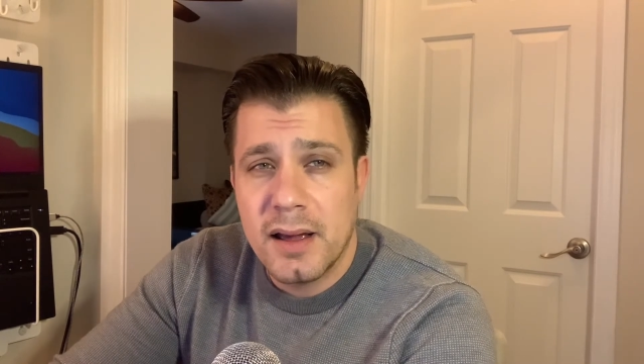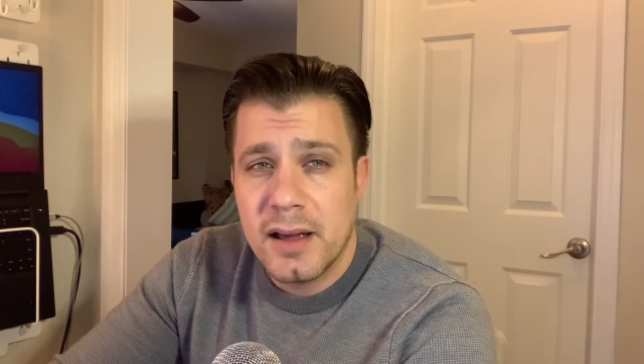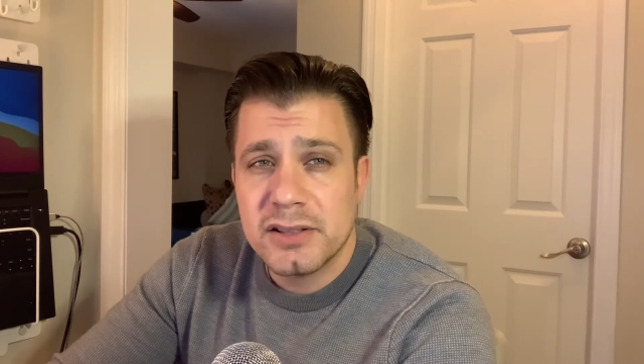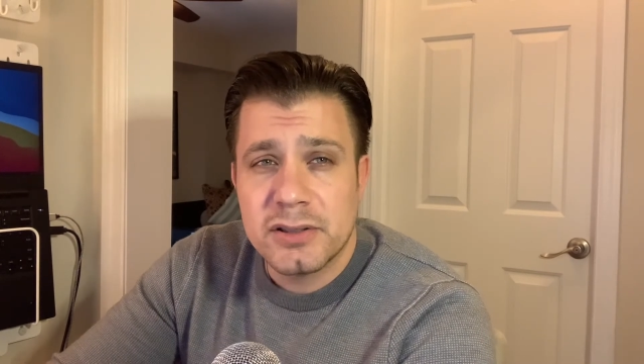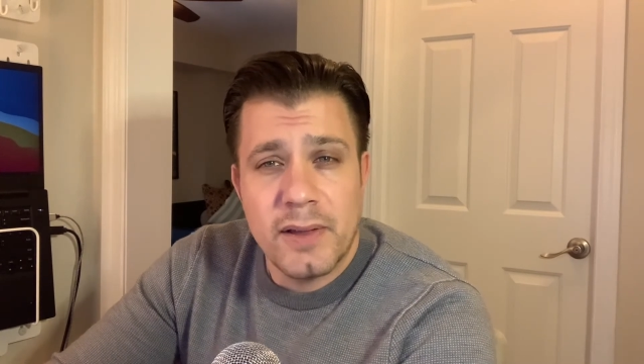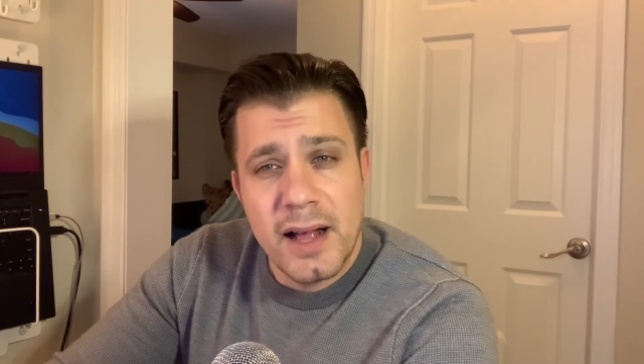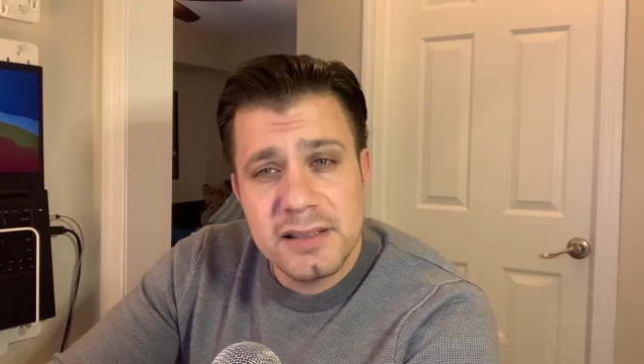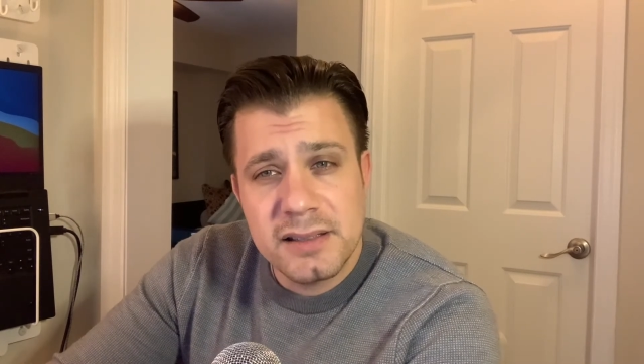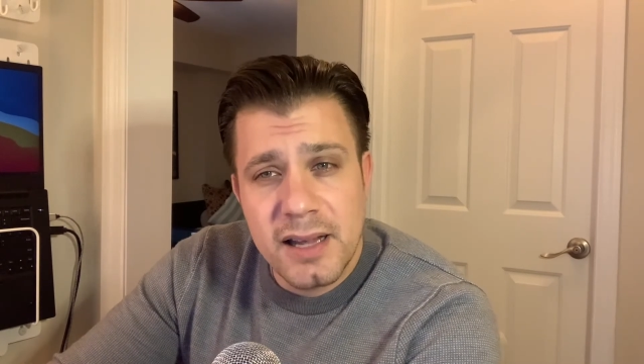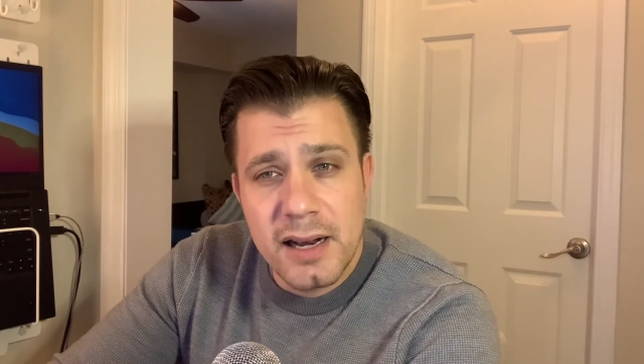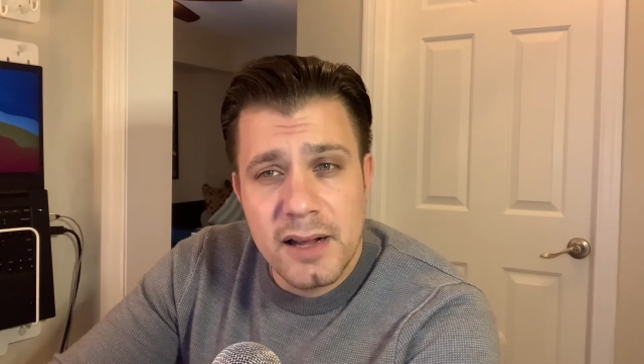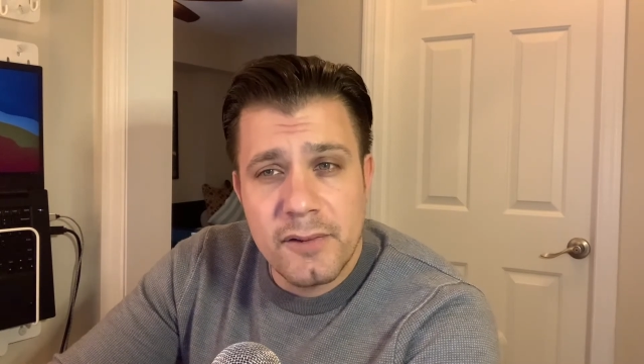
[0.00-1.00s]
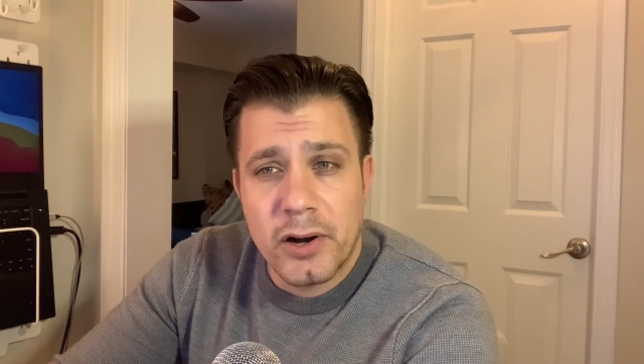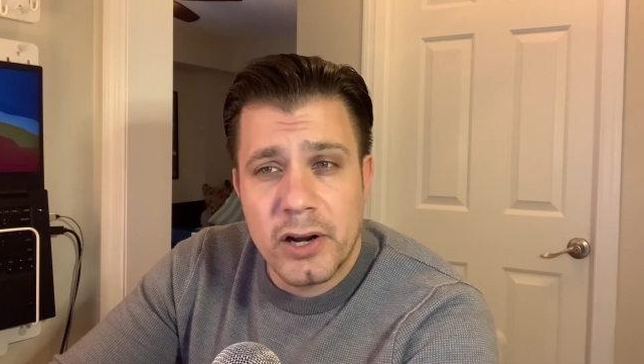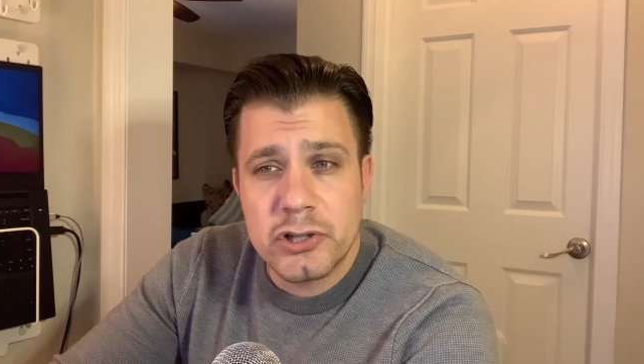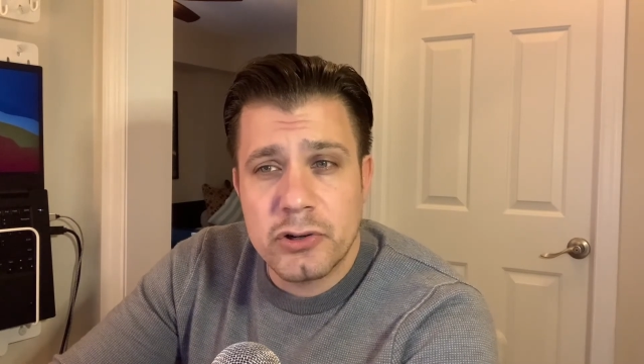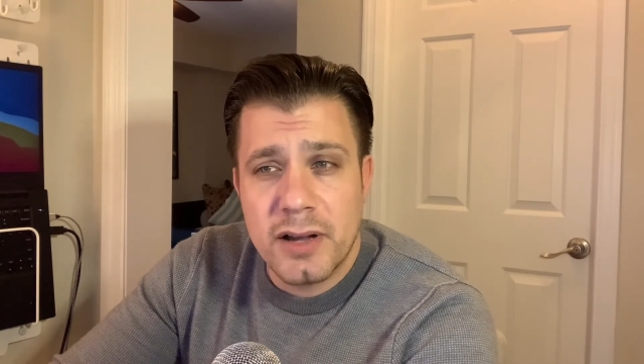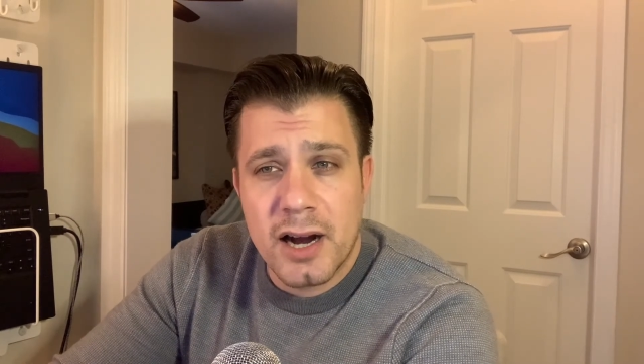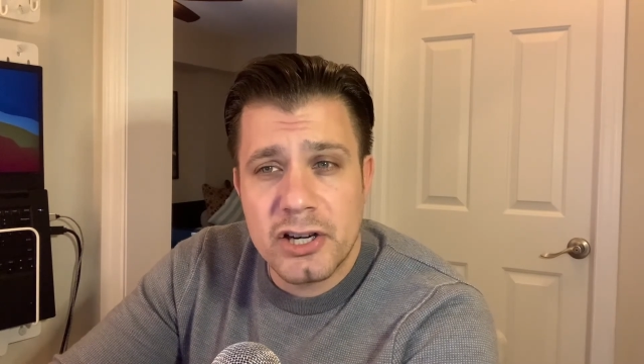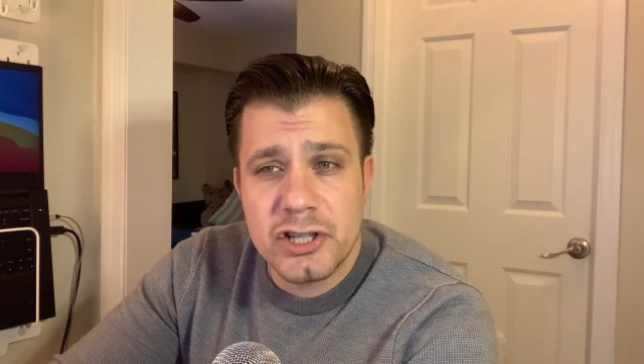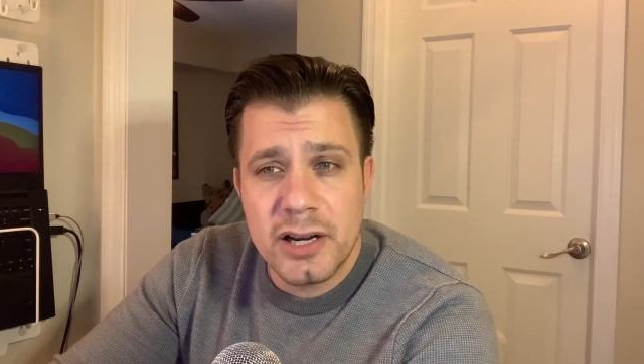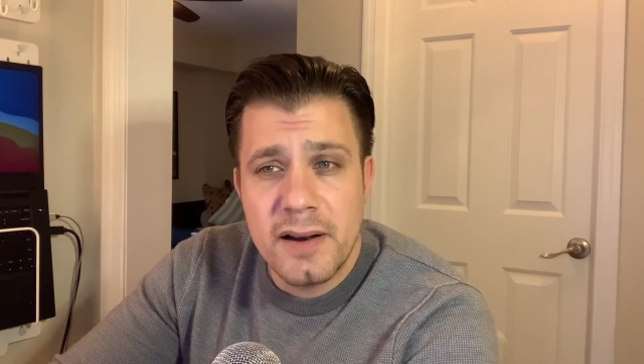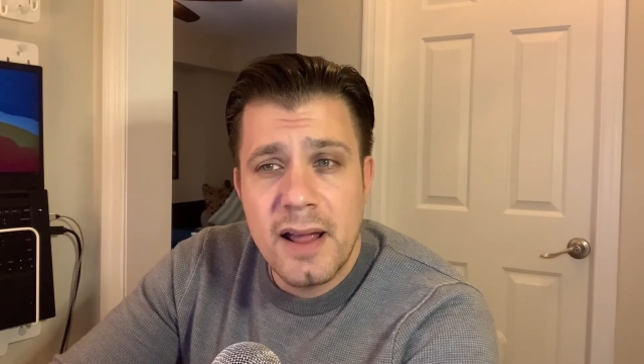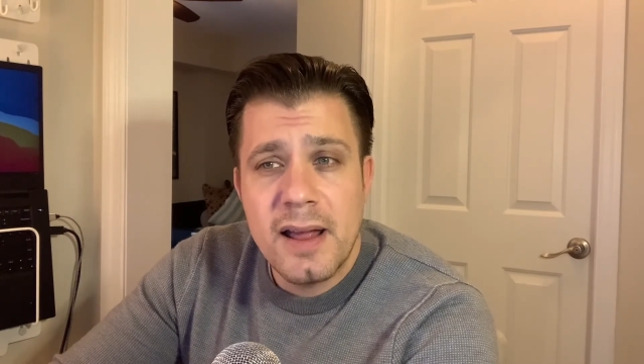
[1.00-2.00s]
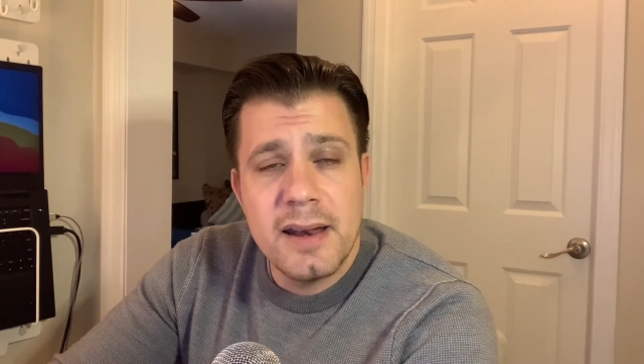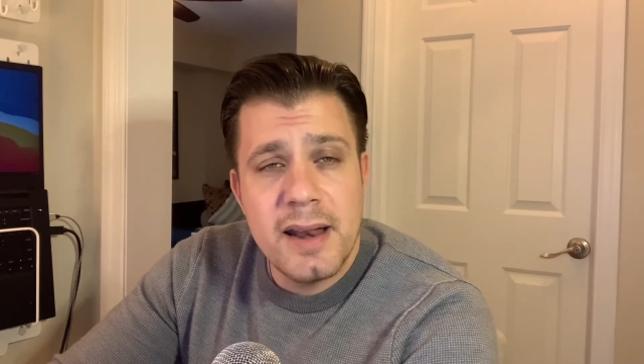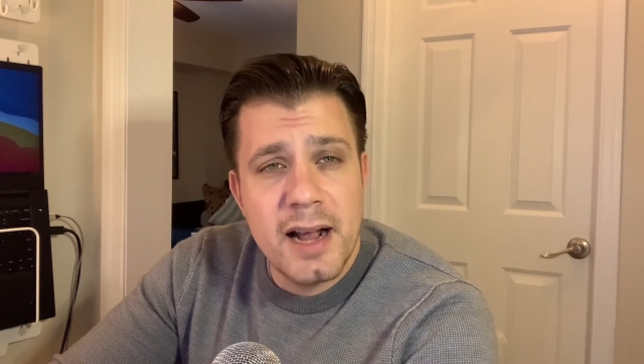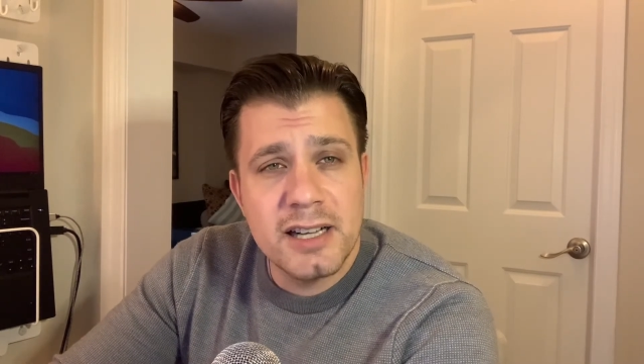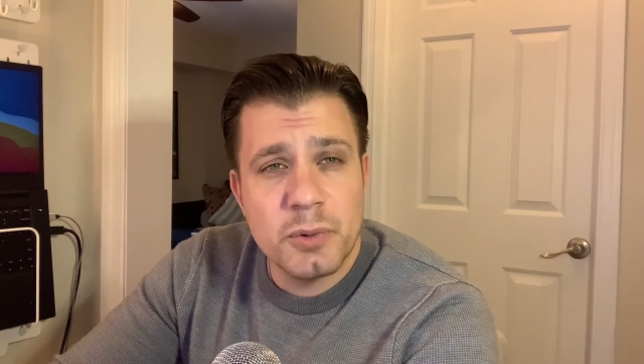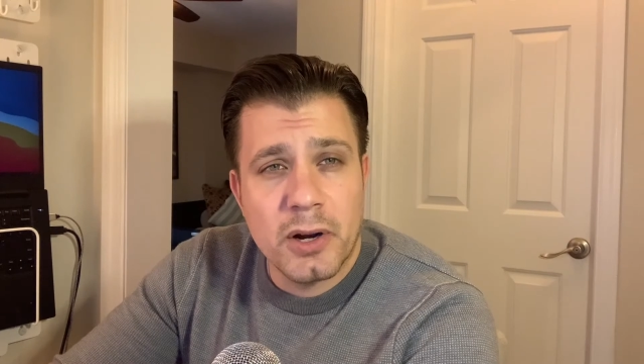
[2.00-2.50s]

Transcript: So that's the end of our introduction. Next,